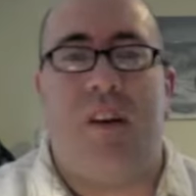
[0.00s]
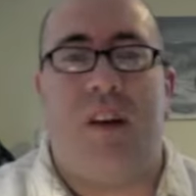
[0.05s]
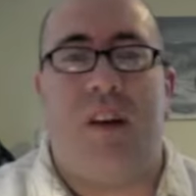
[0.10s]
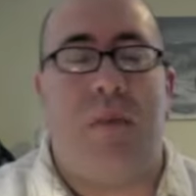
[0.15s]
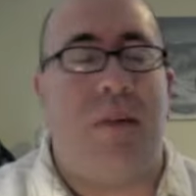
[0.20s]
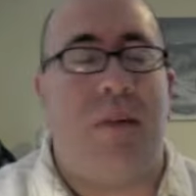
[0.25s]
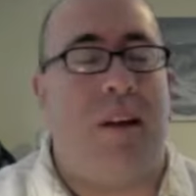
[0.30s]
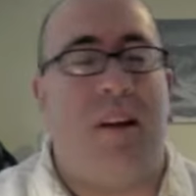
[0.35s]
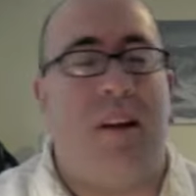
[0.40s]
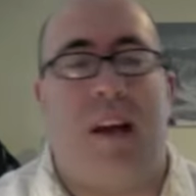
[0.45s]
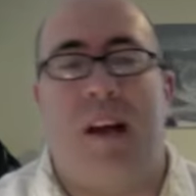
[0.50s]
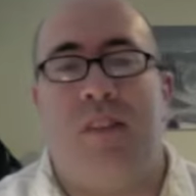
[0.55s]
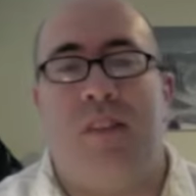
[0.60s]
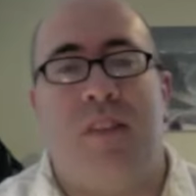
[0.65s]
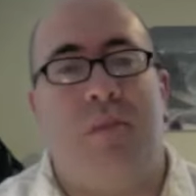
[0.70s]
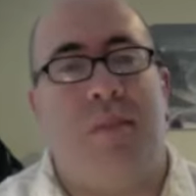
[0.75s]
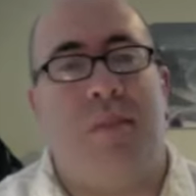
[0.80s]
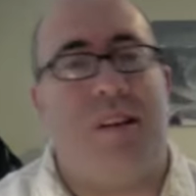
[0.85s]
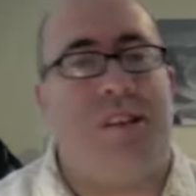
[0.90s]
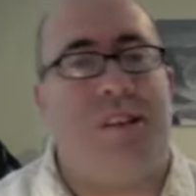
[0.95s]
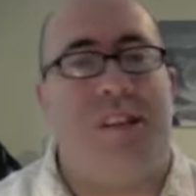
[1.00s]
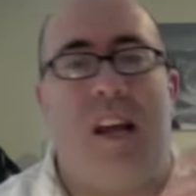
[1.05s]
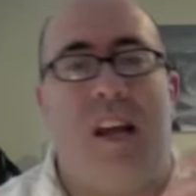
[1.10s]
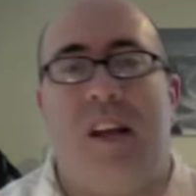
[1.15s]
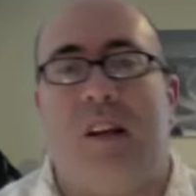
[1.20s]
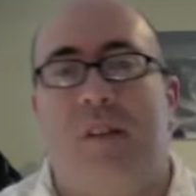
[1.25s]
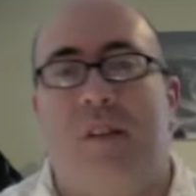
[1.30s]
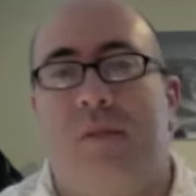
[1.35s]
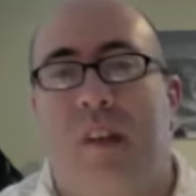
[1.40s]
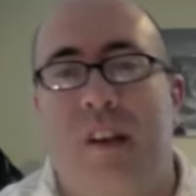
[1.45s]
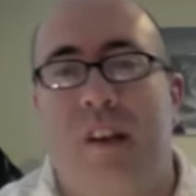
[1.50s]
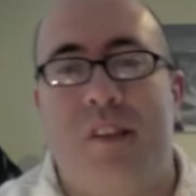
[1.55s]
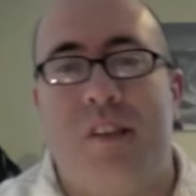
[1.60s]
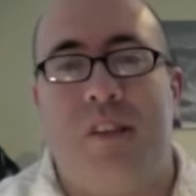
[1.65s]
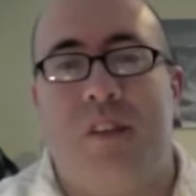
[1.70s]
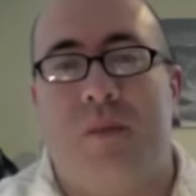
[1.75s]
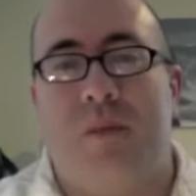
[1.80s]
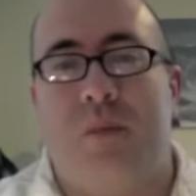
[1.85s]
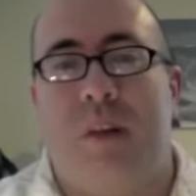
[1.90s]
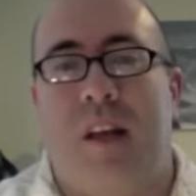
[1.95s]
or I might not have the best sacrifice
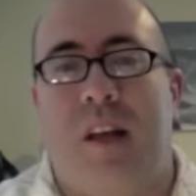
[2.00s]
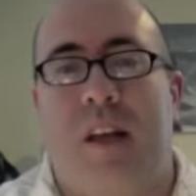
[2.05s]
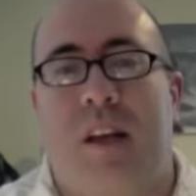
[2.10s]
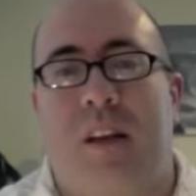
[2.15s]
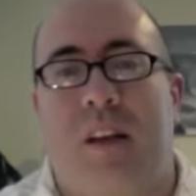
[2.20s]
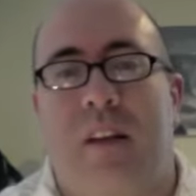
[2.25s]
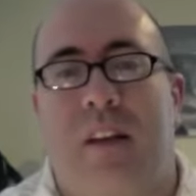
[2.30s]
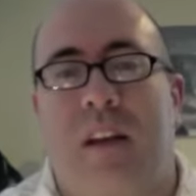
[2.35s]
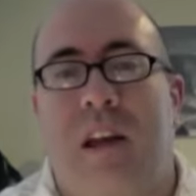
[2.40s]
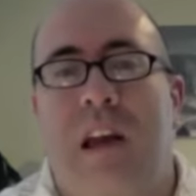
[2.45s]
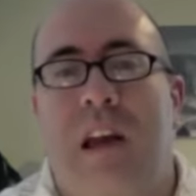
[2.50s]
on the planet,